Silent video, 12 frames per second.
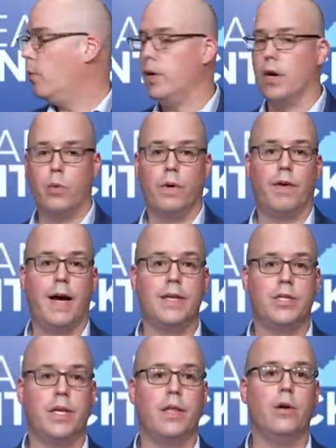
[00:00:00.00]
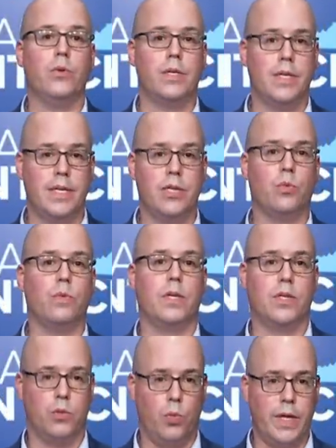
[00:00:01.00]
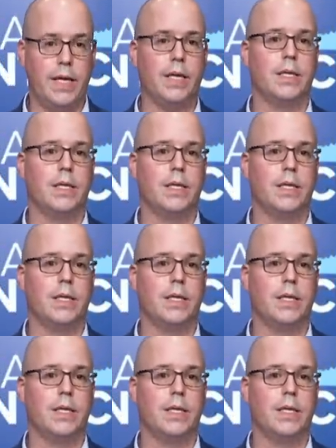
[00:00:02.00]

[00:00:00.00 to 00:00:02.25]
We are revising those this week.